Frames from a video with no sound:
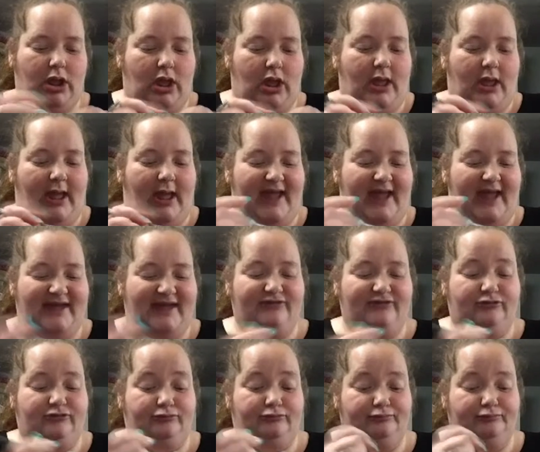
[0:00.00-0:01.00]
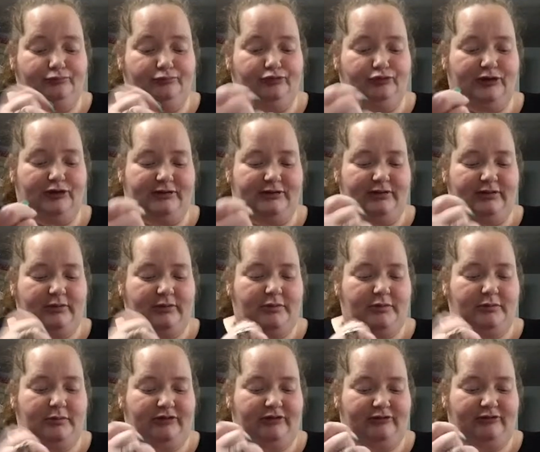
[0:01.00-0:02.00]
I had to really limit
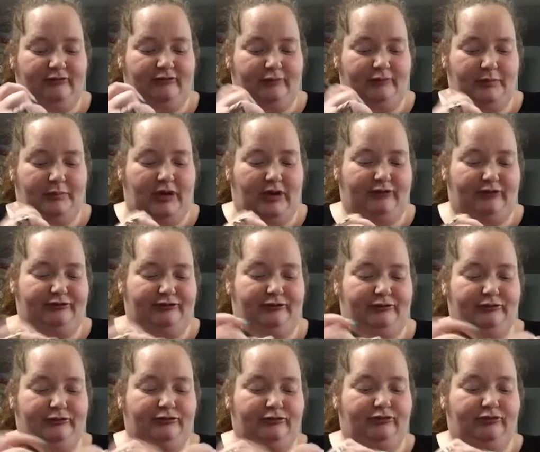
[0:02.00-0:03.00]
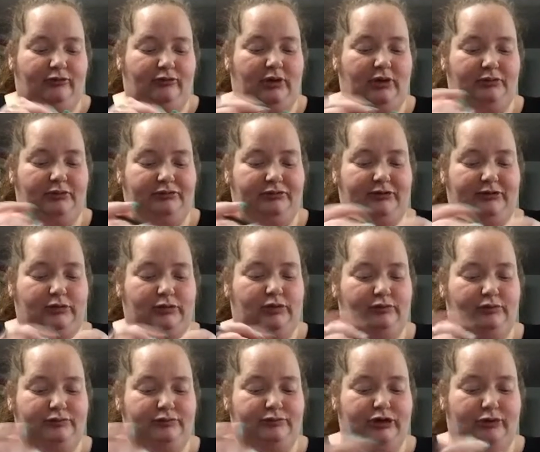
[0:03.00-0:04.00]
myself on pasta. So I was like,
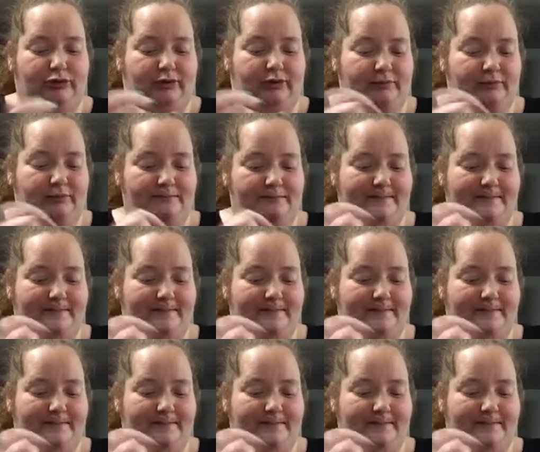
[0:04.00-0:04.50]
well, you know what?